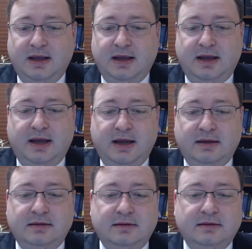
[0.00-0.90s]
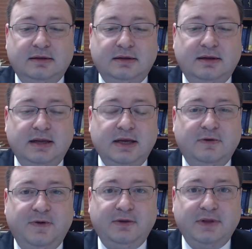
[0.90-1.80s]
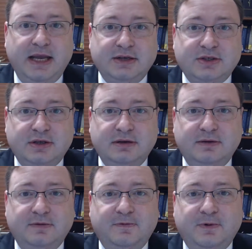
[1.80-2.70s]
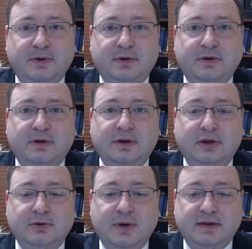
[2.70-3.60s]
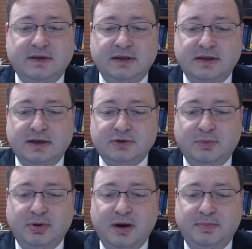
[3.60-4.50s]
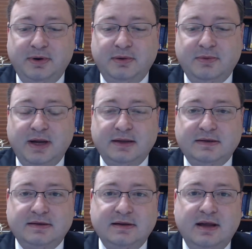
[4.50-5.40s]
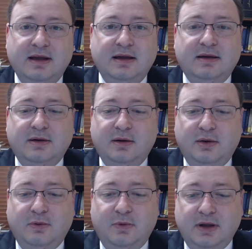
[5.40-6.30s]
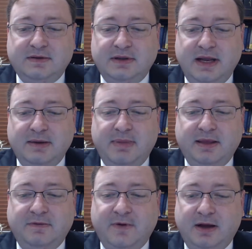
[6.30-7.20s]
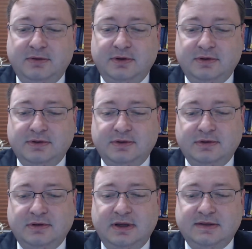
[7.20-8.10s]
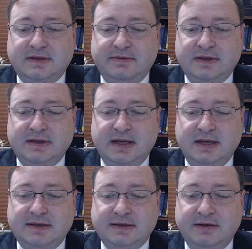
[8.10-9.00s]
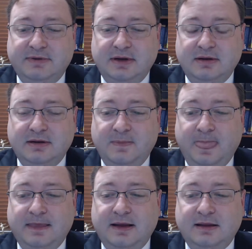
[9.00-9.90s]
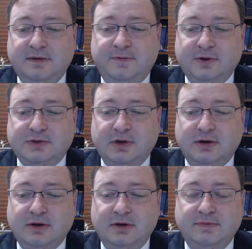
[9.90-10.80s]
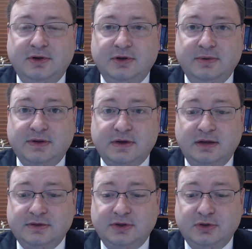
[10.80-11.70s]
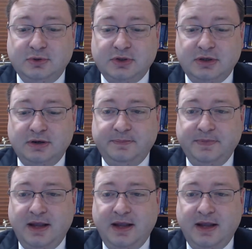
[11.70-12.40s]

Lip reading: And the legal foundation for US intellectual property rights was laid by the founders in 1787 in the first article of the US Constitution.